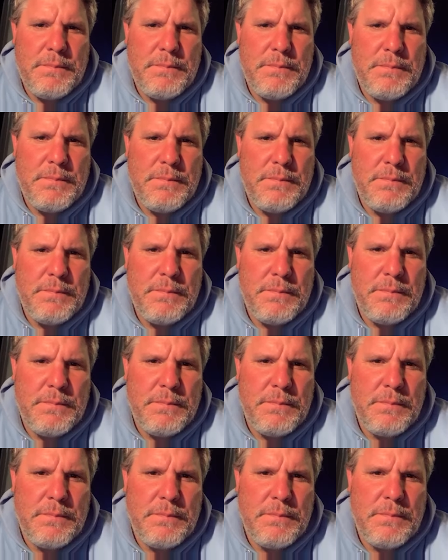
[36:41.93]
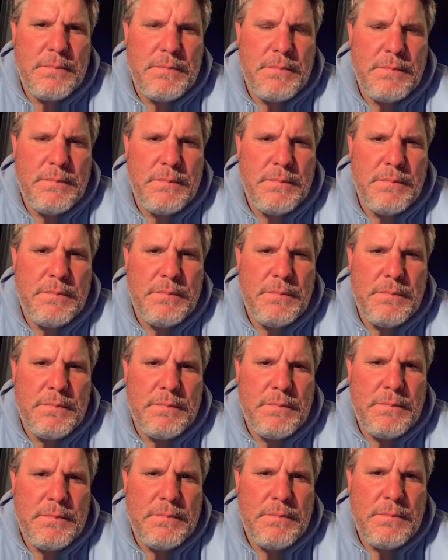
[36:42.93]

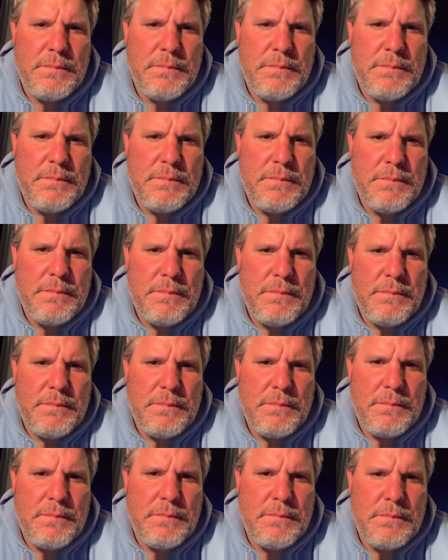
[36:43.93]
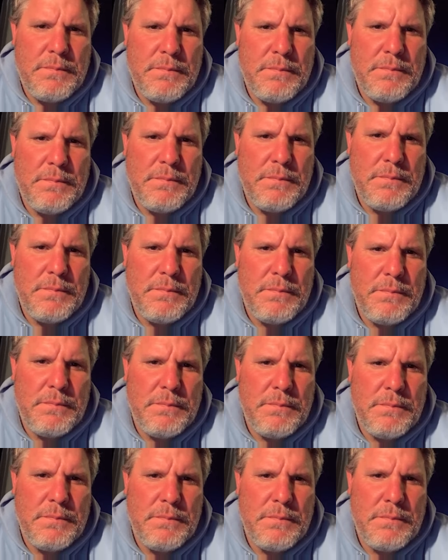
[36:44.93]

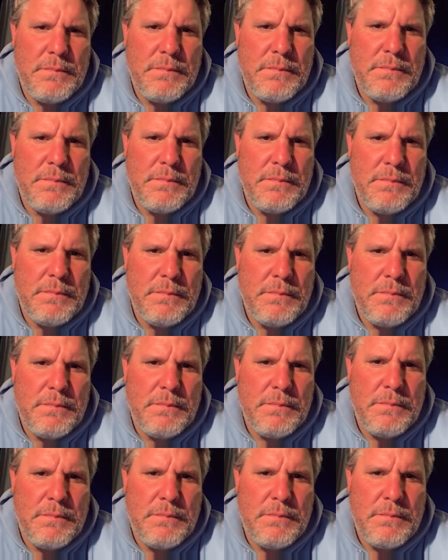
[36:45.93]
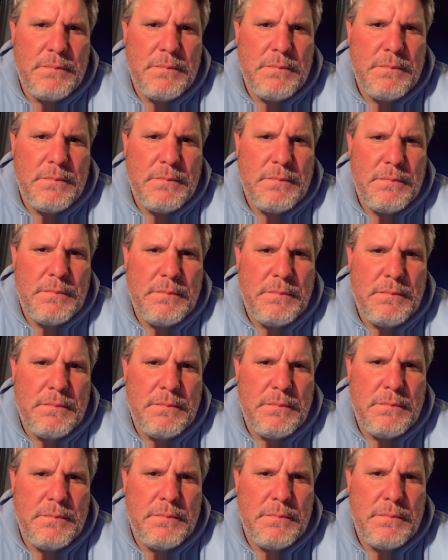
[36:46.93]

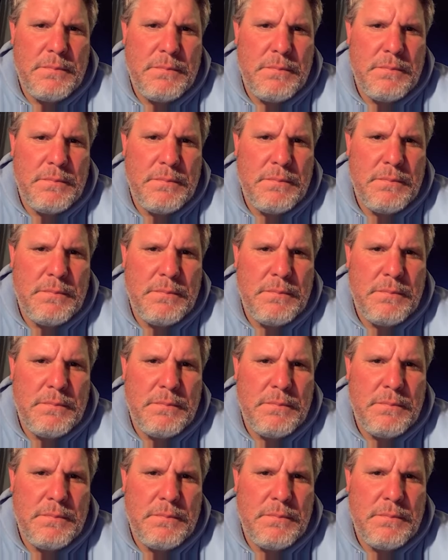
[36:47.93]
No words are spoken by the person on screen.